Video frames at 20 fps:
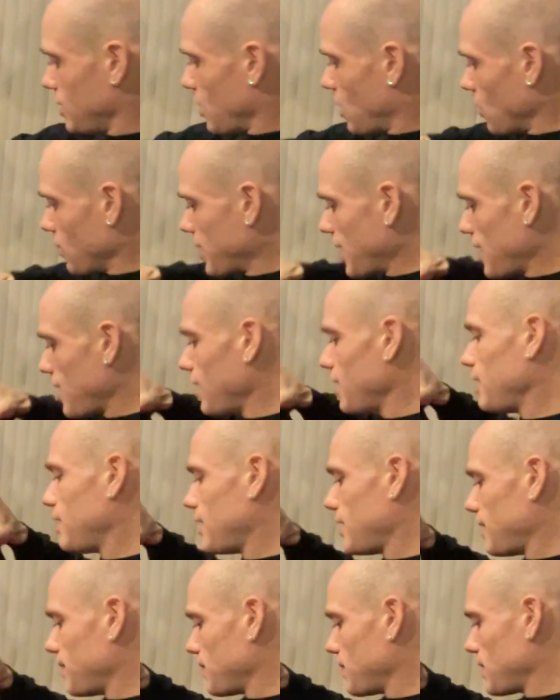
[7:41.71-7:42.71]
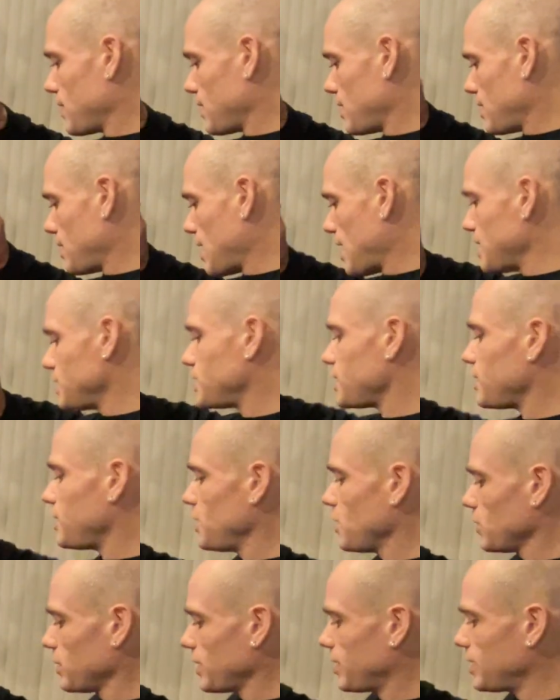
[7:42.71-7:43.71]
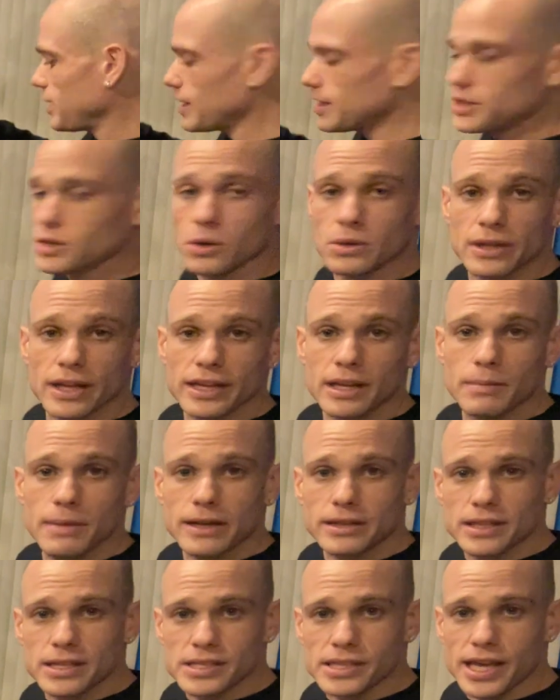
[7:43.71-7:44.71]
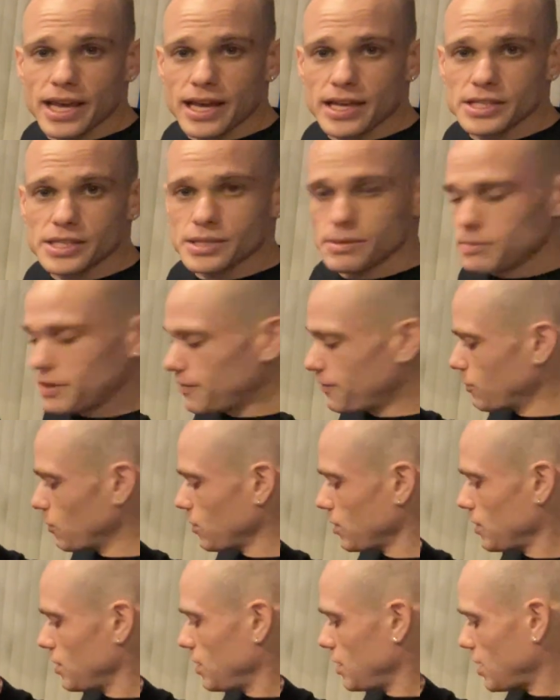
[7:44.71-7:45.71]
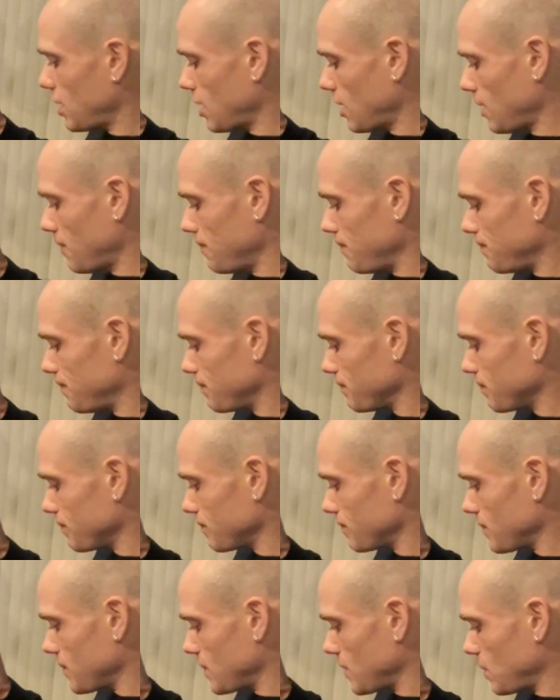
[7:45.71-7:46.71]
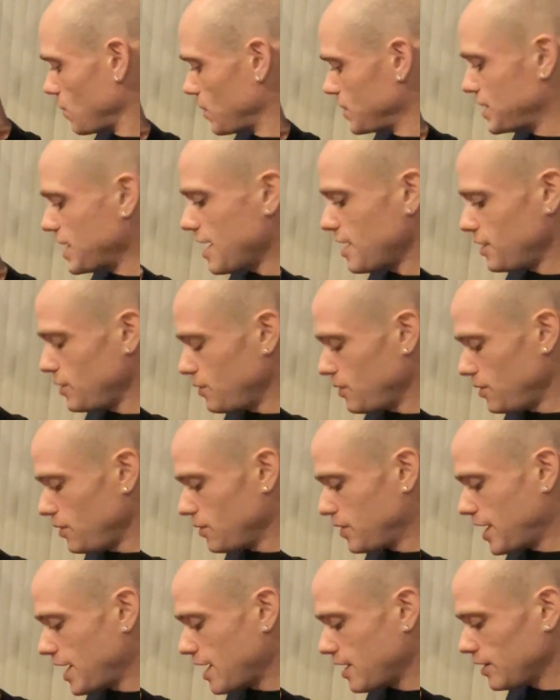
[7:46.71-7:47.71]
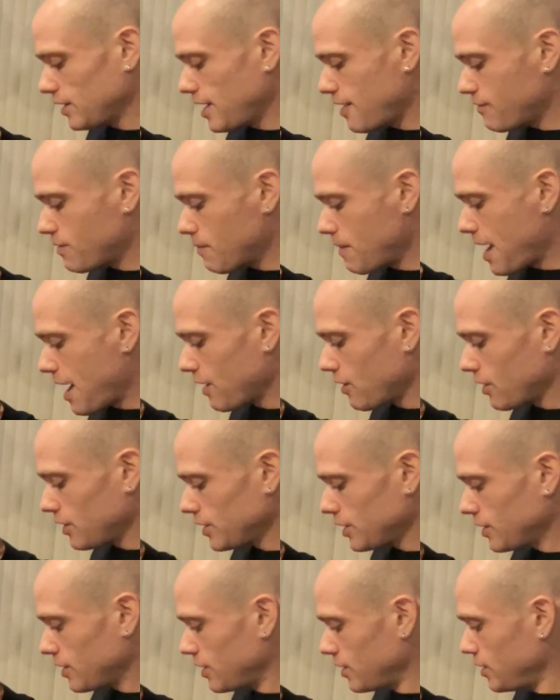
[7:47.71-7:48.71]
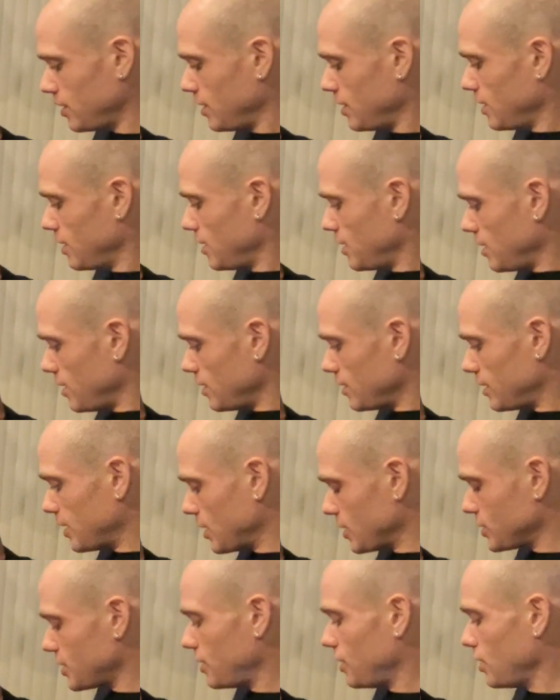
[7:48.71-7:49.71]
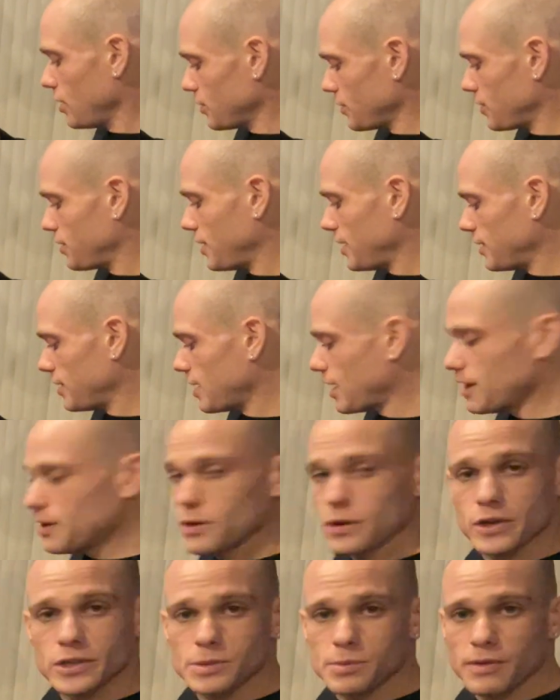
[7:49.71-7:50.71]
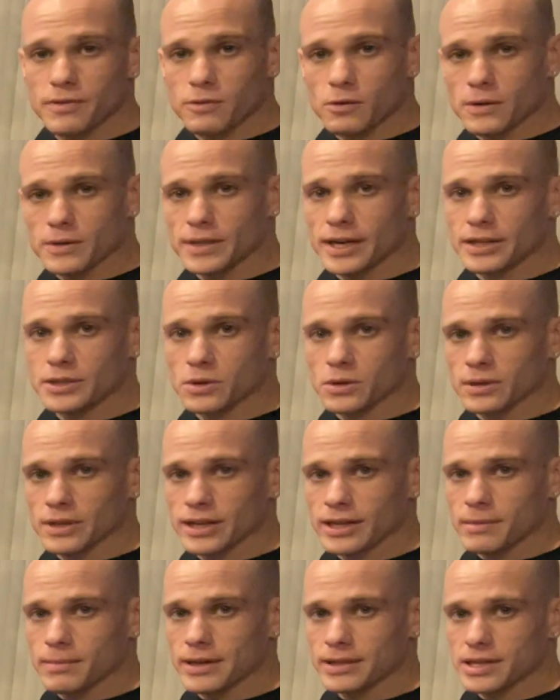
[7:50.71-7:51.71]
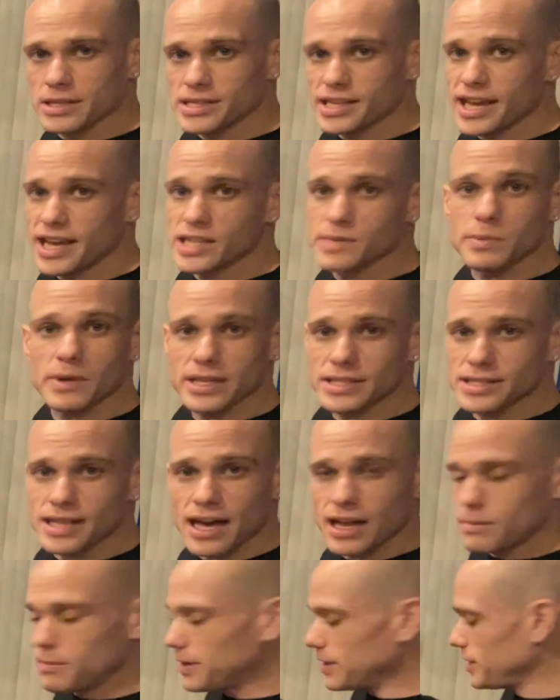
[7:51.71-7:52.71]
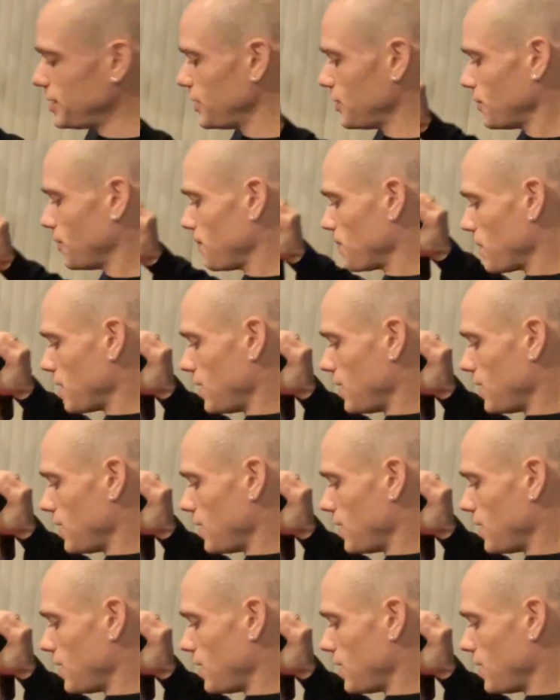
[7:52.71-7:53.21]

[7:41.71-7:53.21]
Okay, I said the only thing I don't like about this case before was that you can't leave the mag on the gun. There's another thing that I noticed before that I don't like about this case, but it's not a big deal.